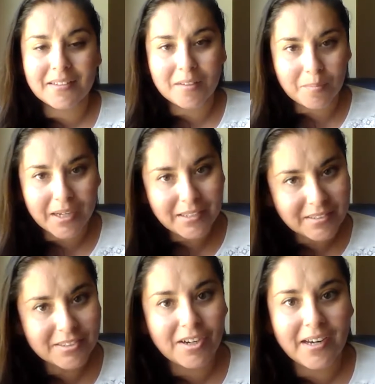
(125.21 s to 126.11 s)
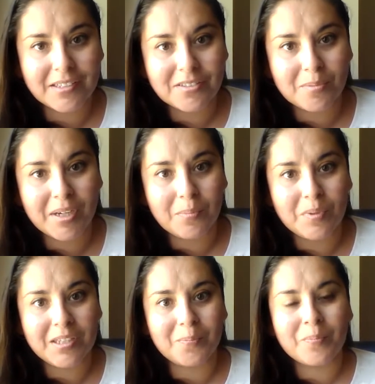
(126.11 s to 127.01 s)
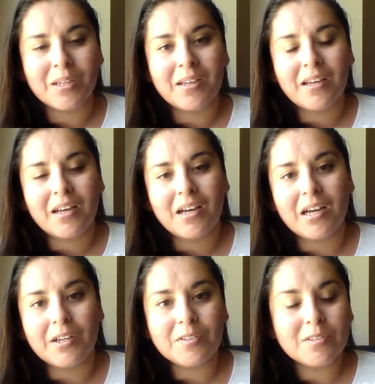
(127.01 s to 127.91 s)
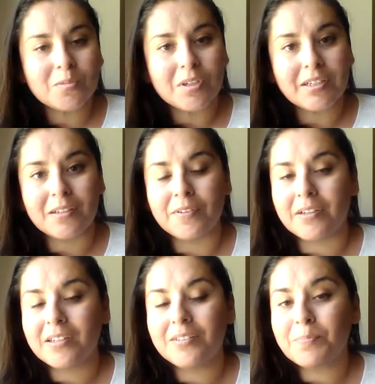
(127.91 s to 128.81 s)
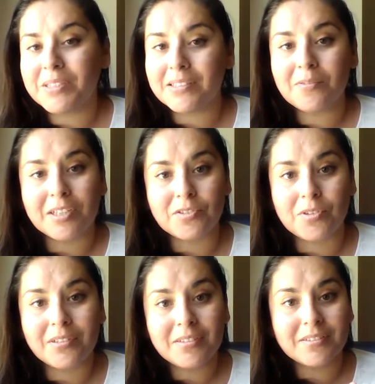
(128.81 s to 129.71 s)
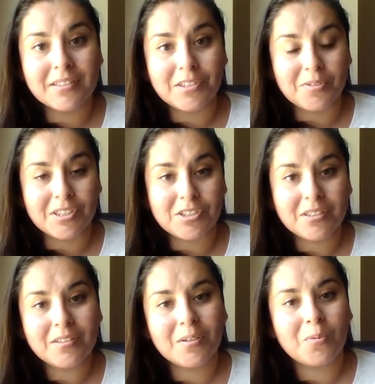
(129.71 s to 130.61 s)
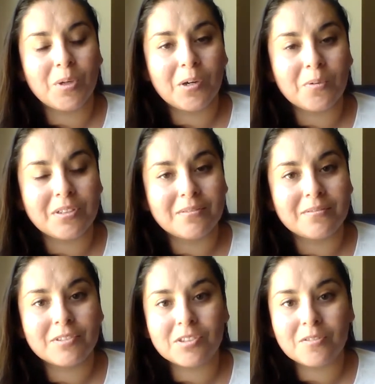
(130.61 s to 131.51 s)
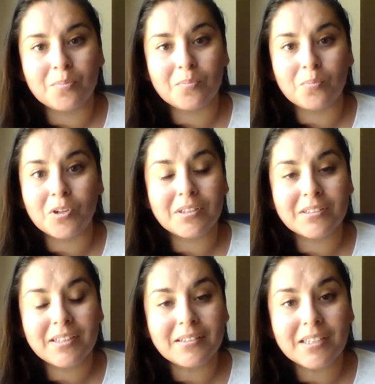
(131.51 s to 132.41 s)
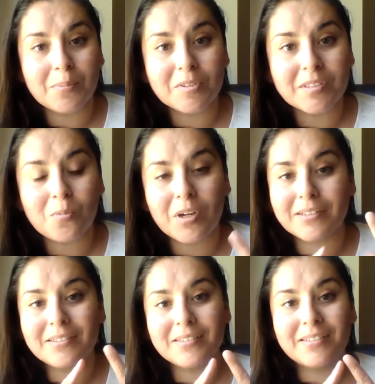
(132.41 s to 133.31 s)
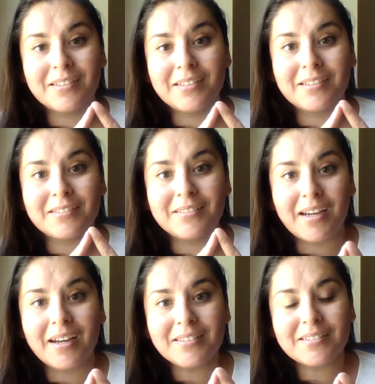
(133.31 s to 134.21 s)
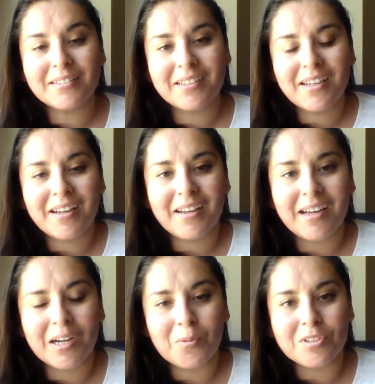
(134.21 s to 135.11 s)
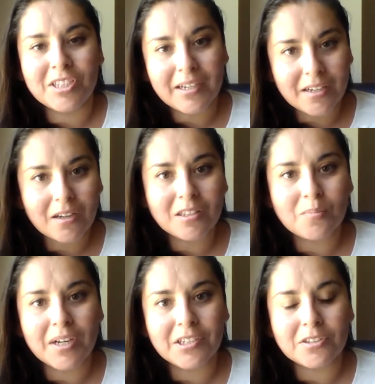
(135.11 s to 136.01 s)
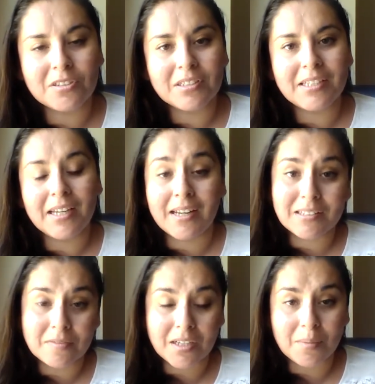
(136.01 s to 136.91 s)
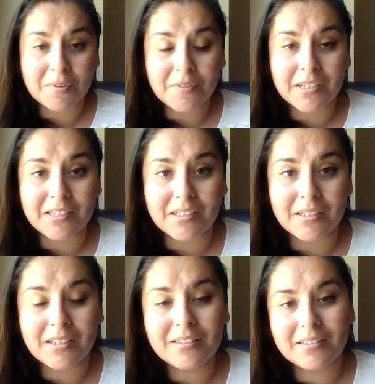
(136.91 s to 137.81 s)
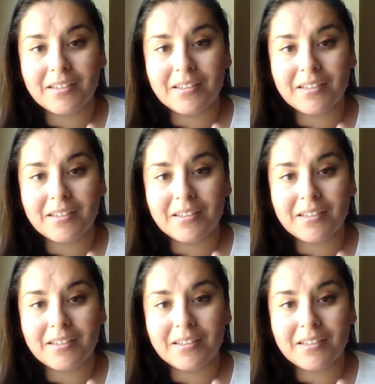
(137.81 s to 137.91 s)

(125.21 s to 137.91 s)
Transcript: My STAR answer might be, I used to work in a very busy restaurant situation where I would serve more than 10 tables at once. Task, I would check in on them regularly and ask for help if I needed it.